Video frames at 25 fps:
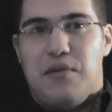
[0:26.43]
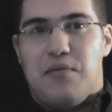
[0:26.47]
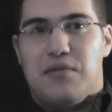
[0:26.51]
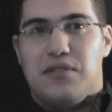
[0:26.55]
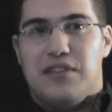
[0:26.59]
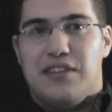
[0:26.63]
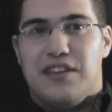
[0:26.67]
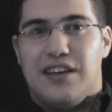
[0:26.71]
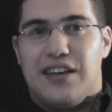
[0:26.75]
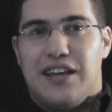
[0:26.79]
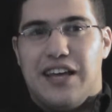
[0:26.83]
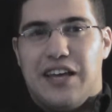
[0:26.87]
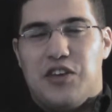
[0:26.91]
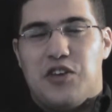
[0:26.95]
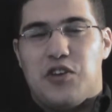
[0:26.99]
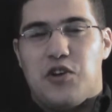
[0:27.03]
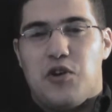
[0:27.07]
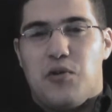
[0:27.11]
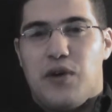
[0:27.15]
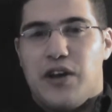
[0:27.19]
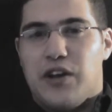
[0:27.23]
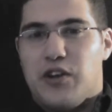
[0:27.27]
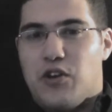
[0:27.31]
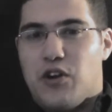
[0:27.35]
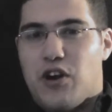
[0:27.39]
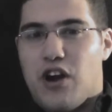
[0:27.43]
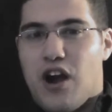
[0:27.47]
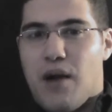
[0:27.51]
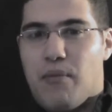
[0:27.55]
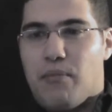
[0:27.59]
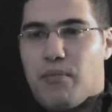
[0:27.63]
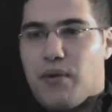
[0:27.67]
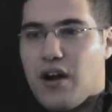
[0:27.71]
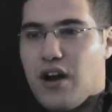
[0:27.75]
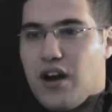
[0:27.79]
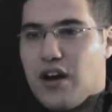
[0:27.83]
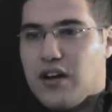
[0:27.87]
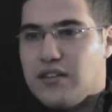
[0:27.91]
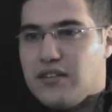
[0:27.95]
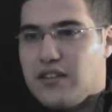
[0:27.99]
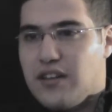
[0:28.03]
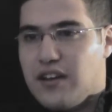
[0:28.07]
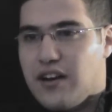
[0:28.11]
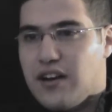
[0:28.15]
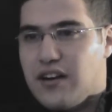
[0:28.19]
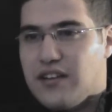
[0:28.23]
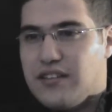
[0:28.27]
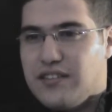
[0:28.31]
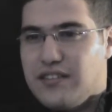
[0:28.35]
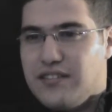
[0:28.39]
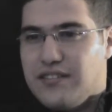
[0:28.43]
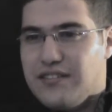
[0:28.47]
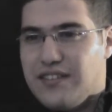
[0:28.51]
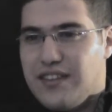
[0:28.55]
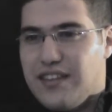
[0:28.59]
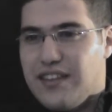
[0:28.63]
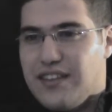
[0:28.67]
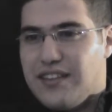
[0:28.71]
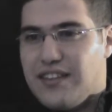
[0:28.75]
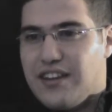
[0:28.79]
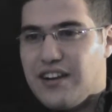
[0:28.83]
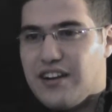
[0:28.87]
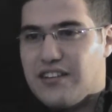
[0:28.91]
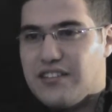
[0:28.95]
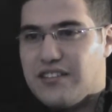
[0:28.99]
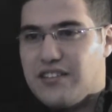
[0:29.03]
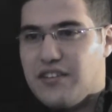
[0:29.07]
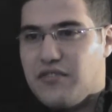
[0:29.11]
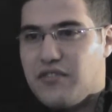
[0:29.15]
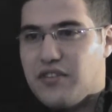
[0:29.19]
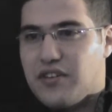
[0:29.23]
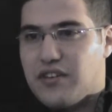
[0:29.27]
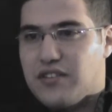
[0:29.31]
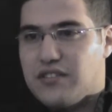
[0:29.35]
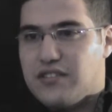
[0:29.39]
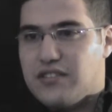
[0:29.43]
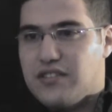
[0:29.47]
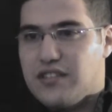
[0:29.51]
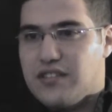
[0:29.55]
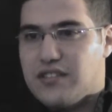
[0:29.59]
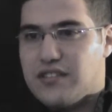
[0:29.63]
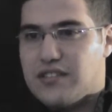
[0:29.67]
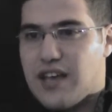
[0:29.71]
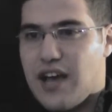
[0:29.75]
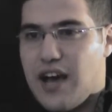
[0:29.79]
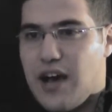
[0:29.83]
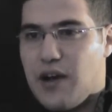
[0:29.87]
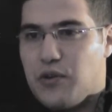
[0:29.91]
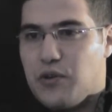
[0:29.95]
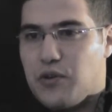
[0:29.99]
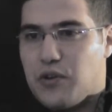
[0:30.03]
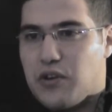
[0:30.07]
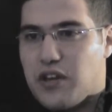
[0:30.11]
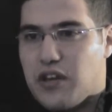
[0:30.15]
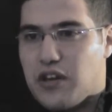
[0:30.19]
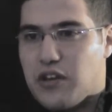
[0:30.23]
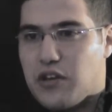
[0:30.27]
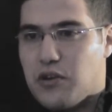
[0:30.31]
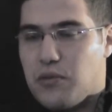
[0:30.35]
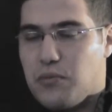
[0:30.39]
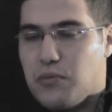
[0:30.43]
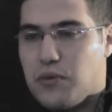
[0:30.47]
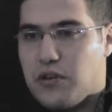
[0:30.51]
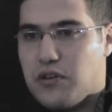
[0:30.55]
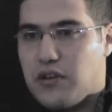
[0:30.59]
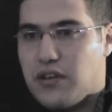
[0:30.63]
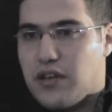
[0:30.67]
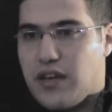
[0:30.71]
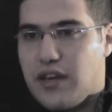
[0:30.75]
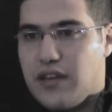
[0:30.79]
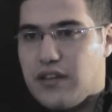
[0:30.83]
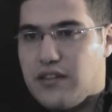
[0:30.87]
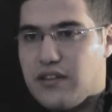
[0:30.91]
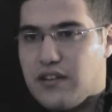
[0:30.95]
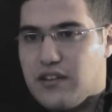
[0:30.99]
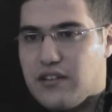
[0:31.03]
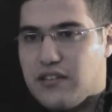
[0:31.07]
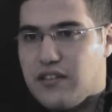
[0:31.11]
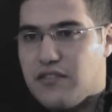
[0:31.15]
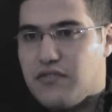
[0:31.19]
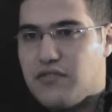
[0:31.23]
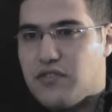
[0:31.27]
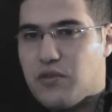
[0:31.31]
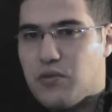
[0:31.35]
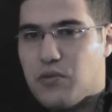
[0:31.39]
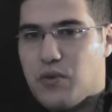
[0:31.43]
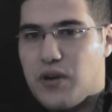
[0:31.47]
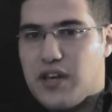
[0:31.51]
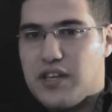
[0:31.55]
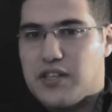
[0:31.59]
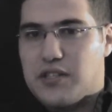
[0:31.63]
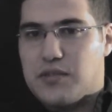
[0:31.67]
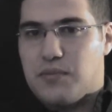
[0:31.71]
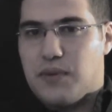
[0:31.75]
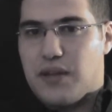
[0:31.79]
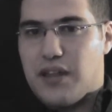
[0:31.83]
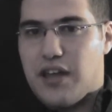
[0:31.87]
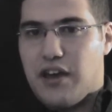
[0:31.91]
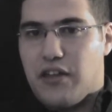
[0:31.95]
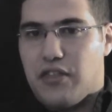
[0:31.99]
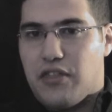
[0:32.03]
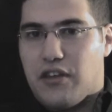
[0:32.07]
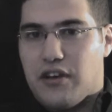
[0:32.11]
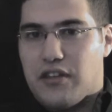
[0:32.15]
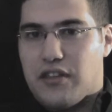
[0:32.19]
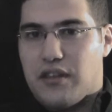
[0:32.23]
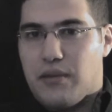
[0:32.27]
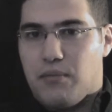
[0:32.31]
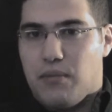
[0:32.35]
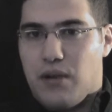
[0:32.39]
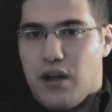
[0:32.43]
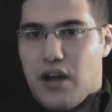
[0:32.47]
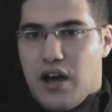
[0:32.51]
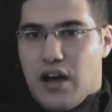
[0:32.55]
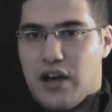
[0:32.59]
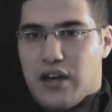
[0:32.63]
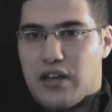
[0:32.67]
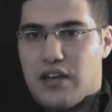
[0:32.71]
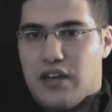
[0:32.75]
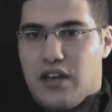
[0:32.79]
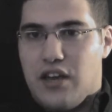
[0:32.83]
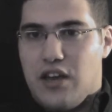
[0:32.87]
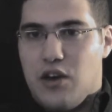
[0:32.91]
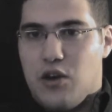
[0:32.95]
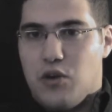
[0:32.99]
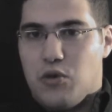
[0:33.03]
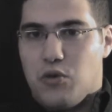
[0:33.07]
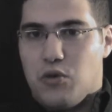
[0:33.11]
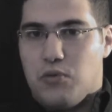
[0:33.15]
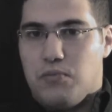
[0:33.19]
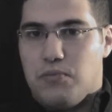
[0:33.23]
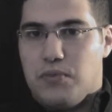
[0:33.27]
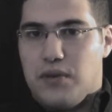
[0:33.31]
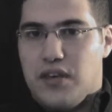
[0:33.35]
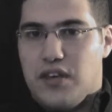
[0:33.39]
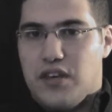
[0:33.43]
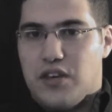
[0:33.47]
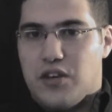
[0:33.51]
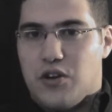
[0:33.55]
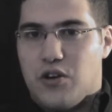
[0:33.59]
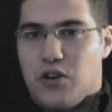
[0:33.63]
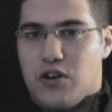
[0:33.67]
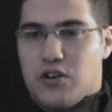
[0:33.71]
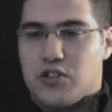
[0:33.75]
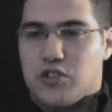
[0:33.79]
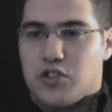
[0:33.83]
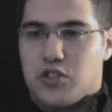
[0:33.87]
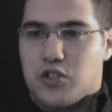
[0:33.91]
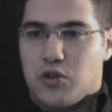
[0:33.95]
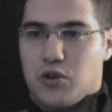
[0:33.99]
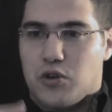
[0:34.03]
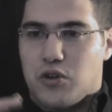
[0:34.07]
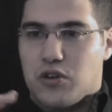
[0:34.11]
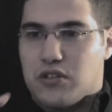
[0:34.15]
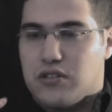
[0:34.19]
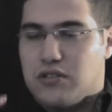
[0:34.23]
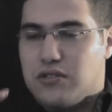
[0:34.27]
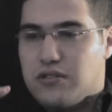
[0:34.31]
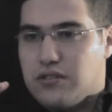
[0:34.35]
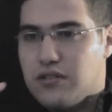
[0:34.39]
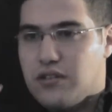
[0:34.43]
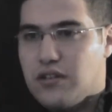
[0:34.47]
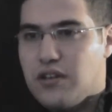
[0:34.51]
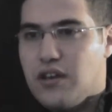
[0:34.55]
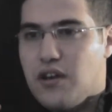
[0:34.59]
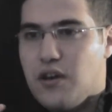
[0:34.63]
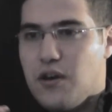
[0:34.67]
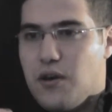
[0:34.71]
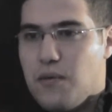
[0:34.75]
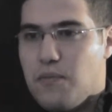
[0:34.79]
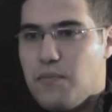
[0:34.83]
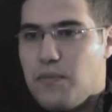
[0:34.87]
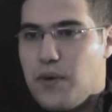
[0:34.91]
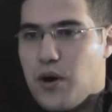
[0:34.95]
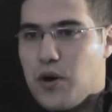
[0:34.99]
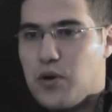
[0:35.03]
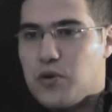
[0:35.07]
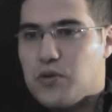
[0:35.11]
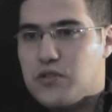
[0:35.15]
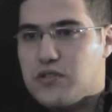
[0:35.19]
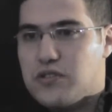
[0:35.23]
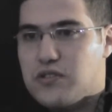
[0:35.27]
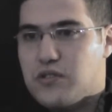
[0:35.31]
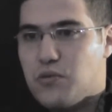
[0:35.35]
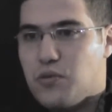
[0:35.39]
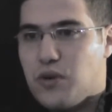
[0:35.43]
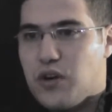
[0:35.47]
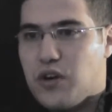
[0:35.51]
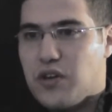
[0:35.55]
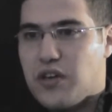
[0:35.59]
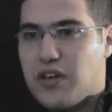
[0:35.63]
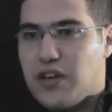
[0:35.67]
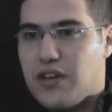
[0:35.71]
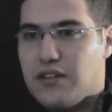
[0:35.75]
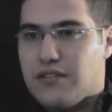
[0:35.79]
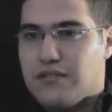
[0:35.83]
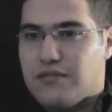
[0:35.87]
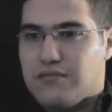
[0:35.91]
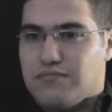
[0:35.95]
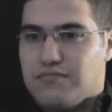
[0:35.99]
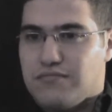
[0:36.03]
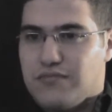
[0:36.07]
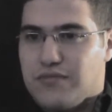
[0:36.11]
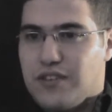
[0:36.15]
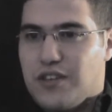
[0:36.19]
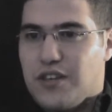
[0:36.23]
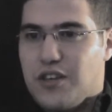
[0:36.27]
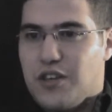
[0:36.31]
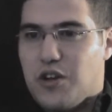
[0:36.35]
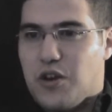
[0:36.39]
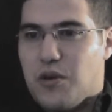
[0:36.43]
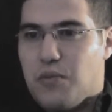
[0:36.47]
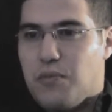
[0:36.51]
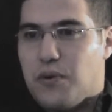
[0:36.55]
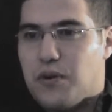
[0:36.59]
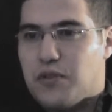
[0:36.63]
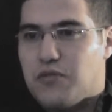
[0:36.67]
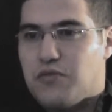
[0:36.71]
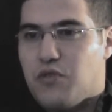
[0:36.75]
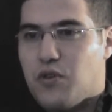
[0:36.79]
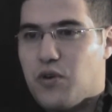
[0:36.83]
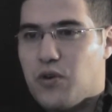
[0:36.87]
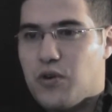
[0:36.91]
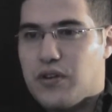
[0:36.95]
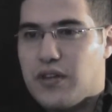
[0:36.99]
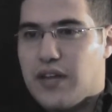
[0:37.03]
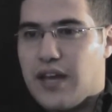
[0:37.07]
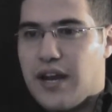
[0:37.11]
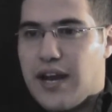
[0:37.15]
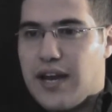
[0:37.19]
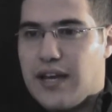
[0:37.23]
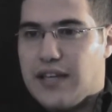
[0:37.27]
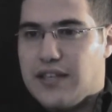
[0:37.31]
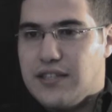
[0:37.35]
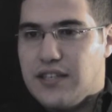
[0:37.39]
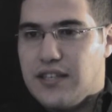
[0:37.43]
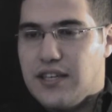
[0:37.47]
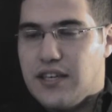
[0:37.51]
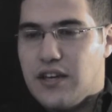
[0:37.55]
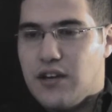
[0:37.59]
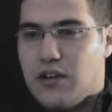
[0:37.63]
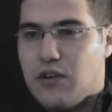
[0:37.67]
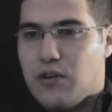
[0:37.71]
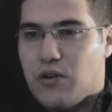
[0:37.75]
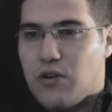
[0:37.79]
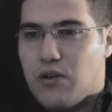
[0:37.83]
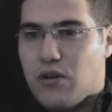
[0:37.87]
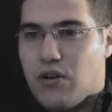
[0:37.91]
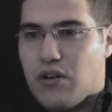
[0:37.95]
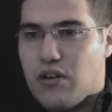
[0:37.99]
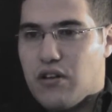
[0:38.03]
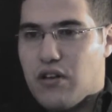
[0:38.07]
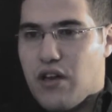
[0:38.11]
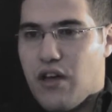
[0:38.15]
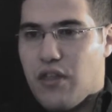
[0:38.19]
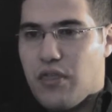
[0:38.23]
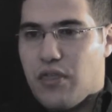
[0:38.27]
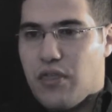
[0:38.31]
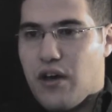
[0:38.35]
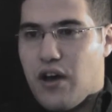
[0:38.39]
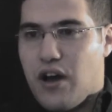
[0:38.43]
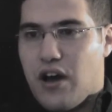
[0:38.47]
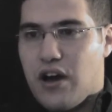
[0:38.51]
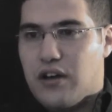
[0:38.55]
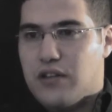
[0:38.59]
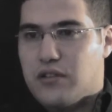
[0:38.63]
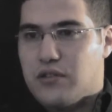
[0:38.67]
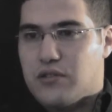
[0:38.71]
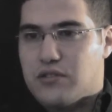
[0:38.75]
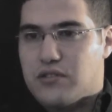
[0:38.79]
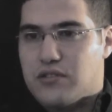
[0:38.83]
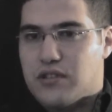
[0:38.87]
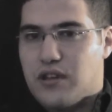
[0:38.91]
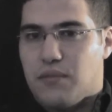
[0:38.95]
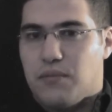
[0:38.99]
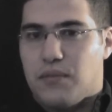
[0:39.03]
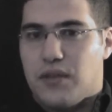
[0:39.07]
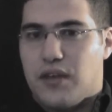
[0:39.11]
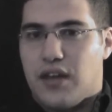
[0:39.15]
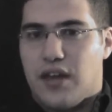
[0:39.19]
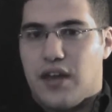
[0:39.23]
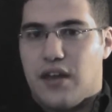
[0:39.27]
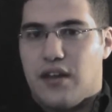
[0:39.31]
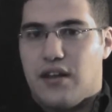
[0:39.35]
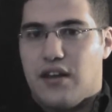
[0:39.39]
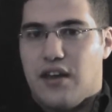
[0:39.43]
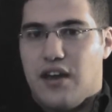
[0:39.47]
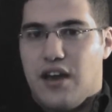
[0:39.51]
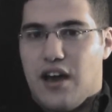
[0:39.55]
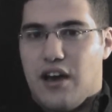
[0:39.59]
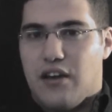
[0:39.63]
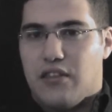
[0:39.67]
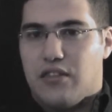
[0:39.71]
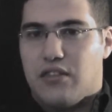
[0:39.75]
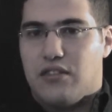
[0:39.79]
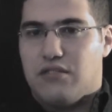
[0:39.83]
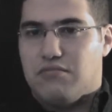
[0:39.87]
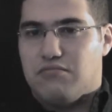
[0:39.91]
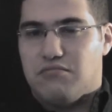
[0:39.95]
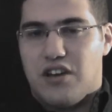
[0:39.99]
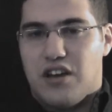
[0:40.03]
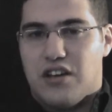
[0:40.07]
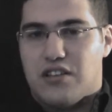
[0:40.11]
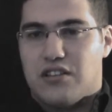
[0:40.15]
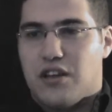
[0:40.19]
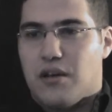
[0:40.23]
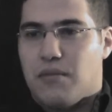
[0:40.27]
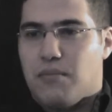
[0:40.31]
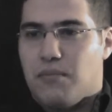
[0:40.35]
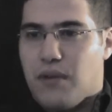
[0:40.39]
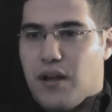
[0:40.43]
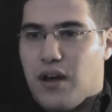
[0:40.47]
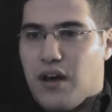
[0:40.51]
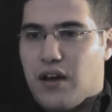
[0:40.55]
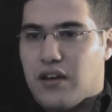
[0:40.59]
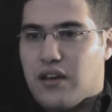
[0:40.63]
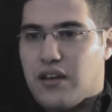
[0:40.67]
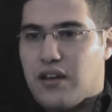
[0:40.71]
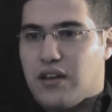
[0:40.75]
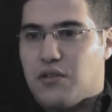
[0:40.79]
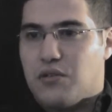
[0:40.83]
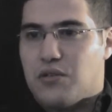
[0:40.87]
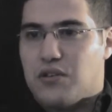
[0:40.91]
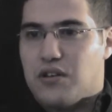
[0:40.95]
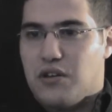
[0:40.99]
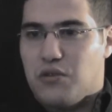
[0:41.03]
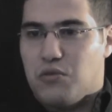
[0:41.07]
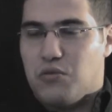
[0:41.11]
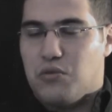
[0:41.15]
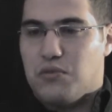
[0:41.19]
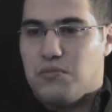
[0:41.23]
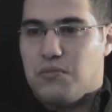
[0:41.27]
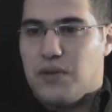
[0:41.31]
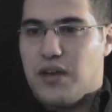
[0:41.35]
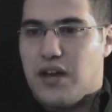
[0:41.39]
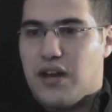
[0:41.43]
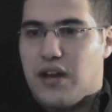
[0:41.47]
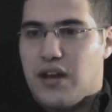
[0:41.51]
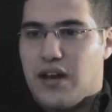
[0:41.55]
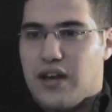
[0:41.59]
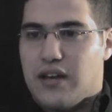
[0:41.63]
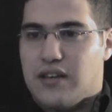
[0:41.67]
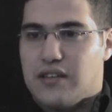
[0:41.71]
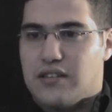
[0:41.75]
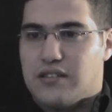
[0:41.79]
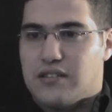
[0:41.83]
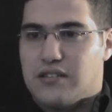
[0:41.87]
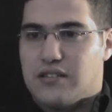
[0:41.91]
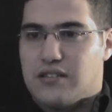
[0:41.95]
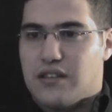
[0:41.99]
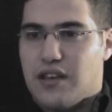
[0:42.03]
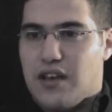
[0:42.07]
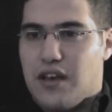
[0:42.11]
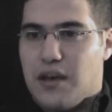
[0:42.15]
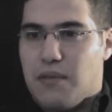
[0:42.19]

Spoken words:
When you're abroad, there are difficulties how you can communicate. There are different ways, but I thought a blog would be, a short post where you can, put forward an idea or a thought or something, and I thought blogging would be a nice